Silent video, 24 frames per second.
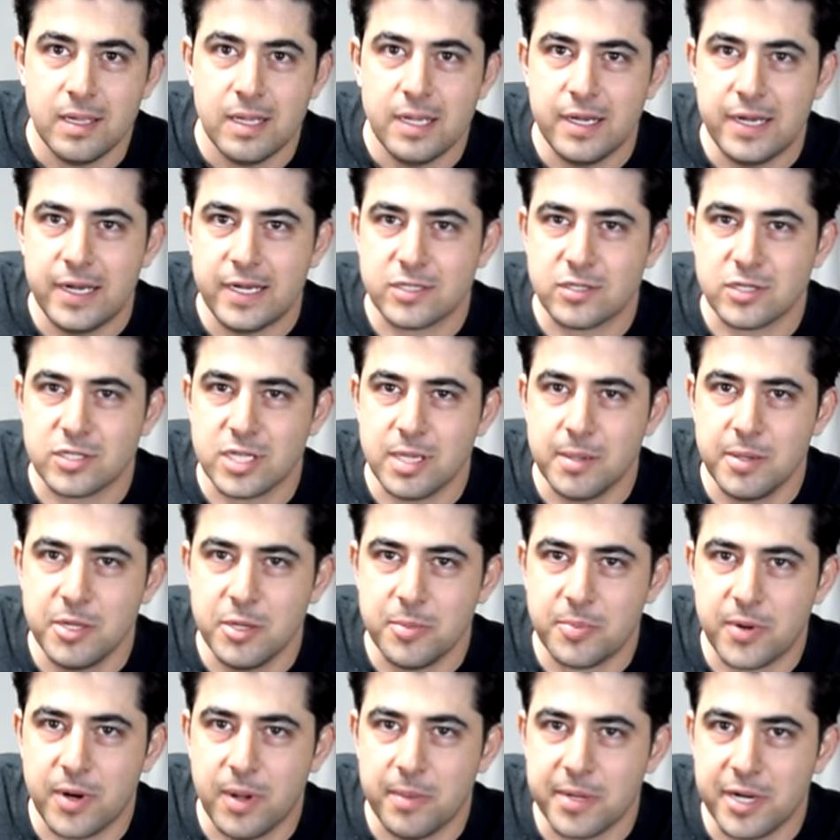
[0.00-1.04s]
Alright, so some of
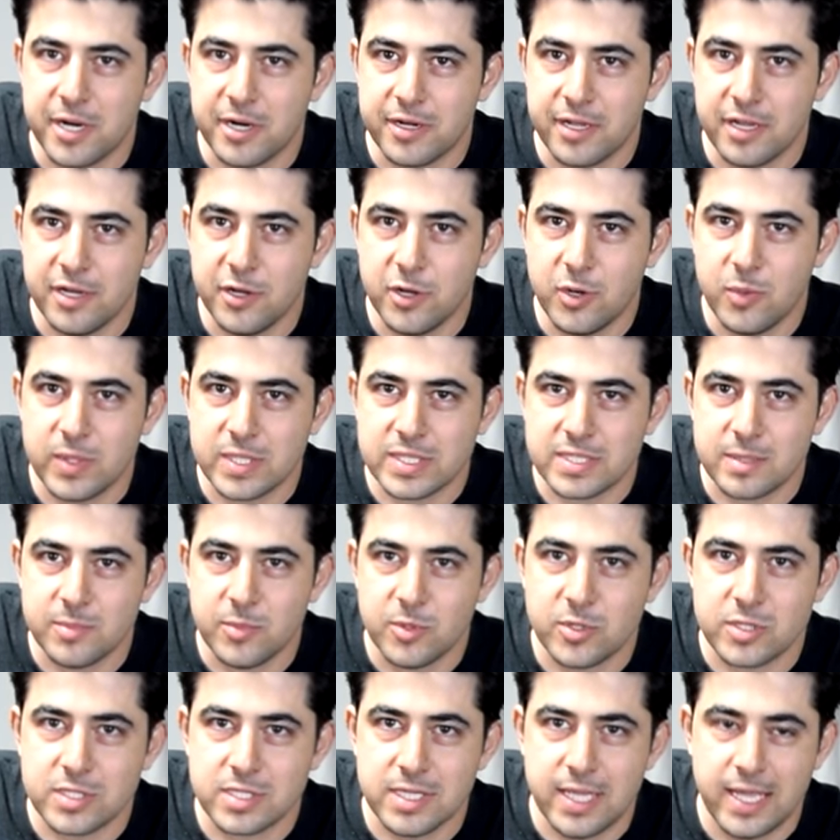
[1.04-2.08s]
you probably already know what's the
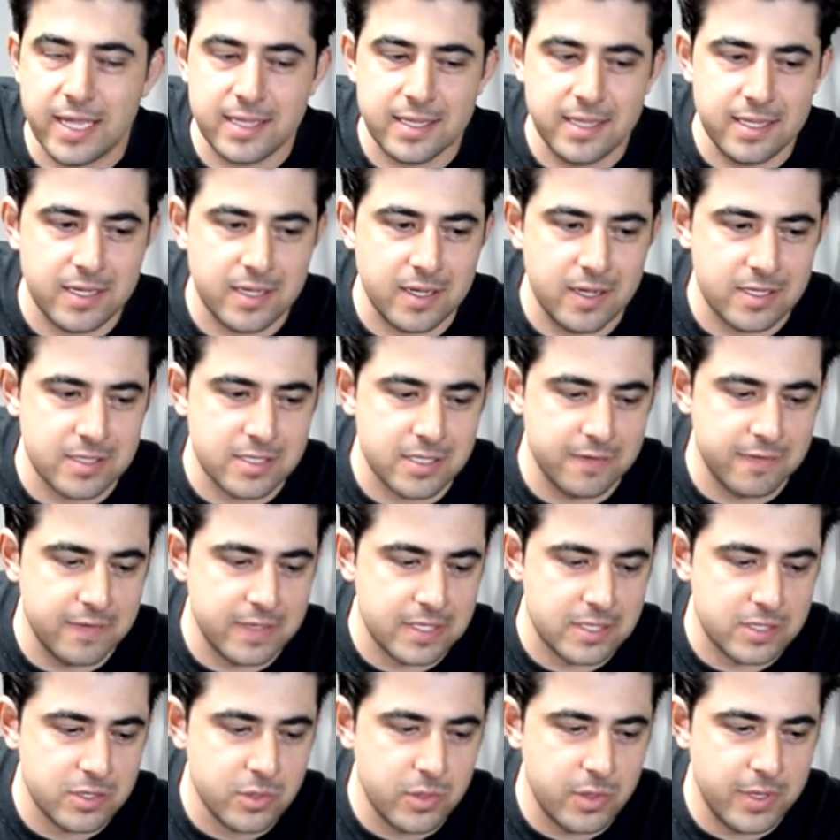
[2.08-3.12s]
most likely cause of
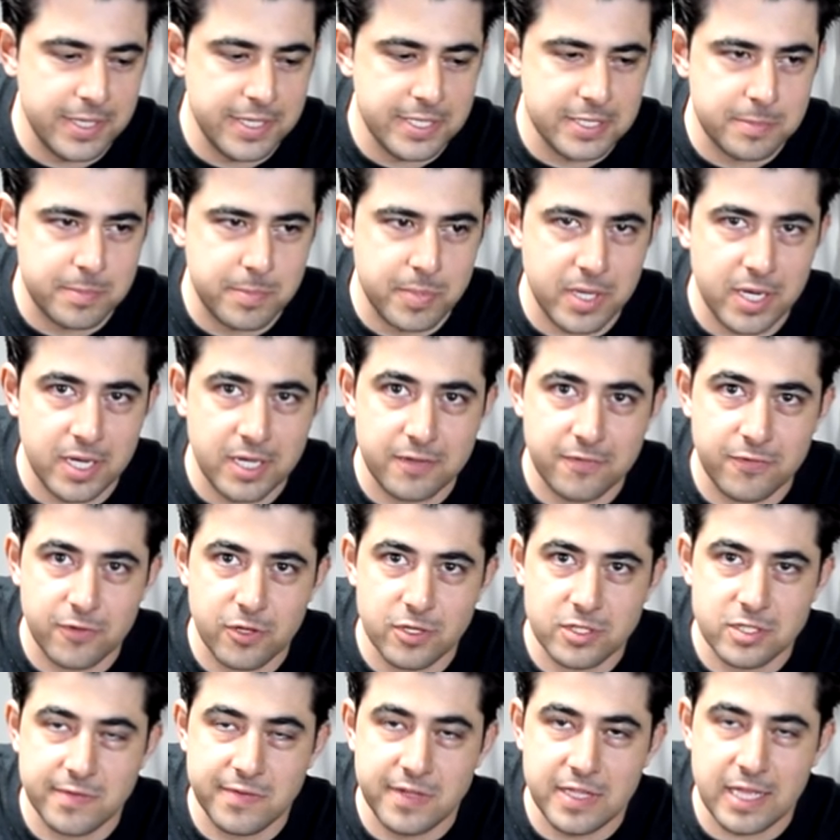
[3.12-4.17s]
this noise, but for
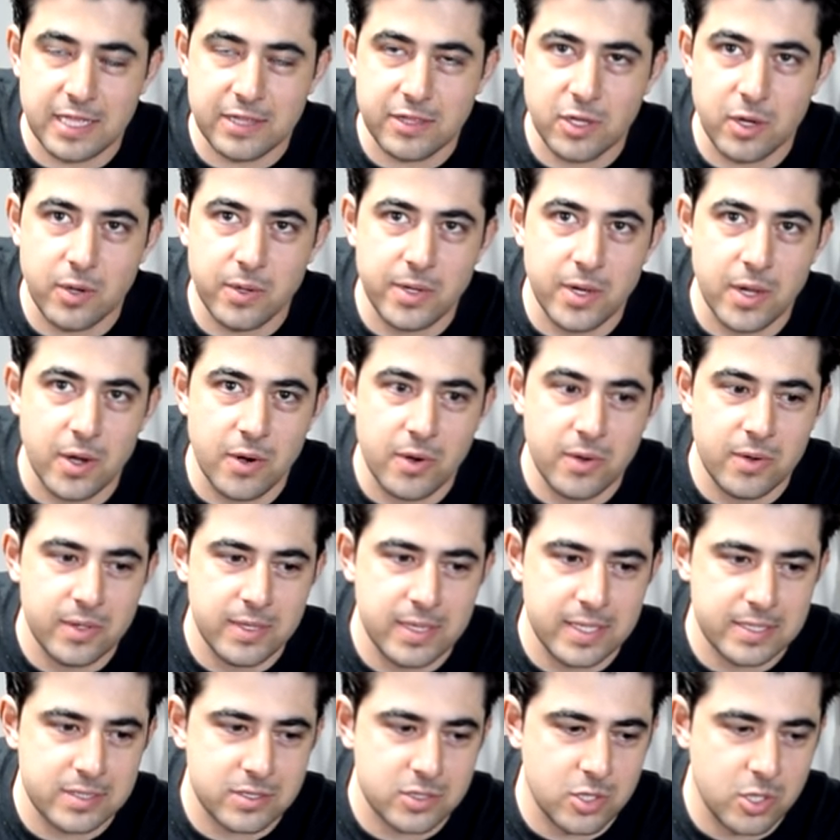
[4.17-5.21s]
those of you that don't know,
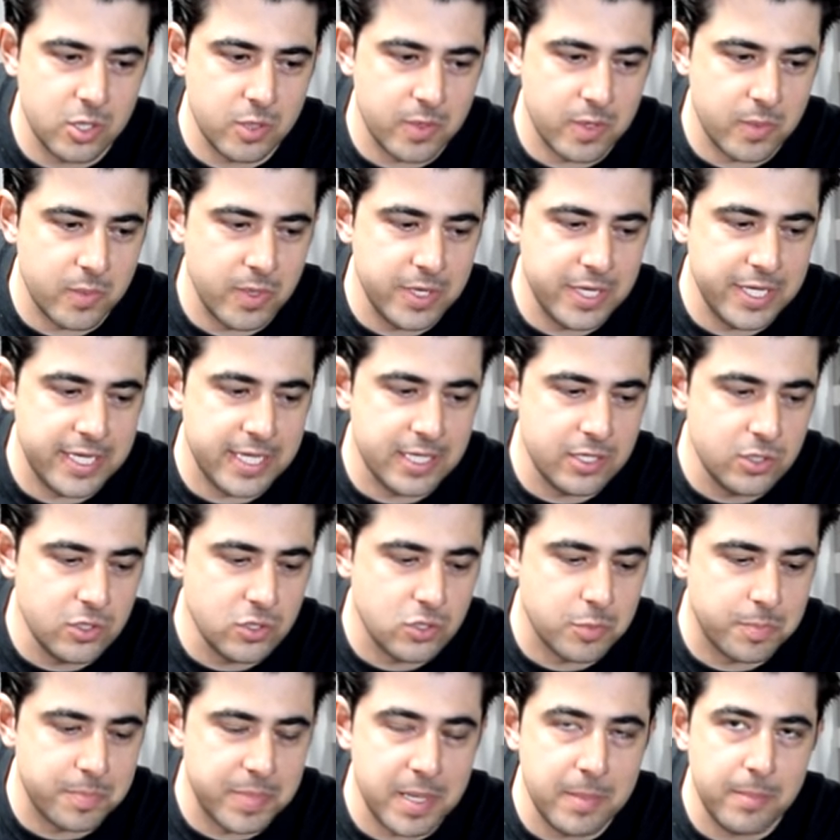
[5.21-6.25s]
let's go over what you can do
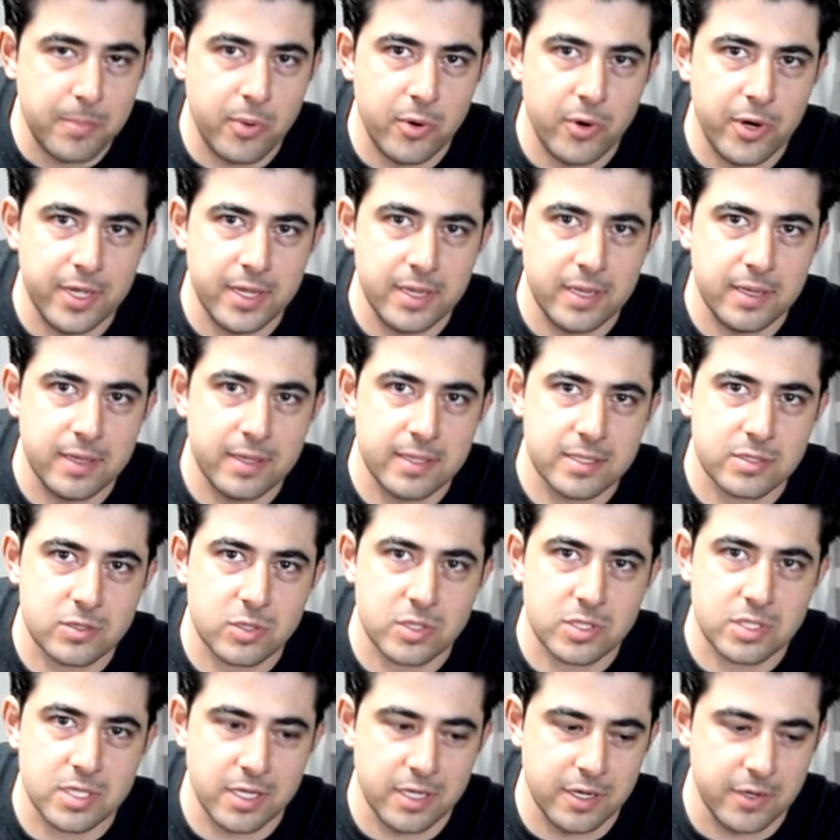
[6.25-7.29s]
to pinpoint the
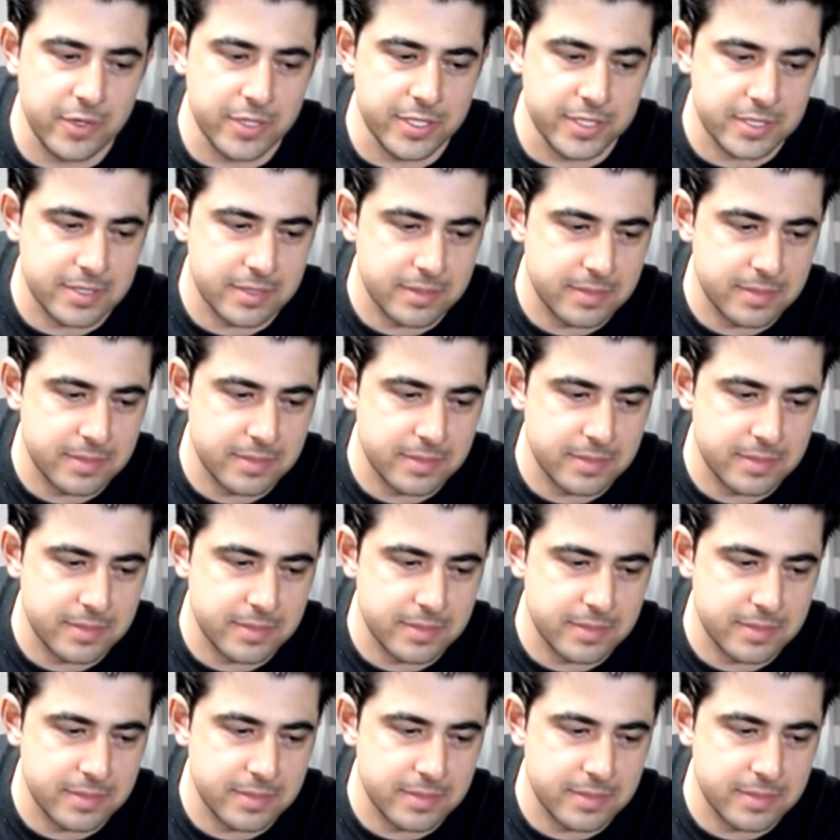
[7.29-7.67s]
source of the noise.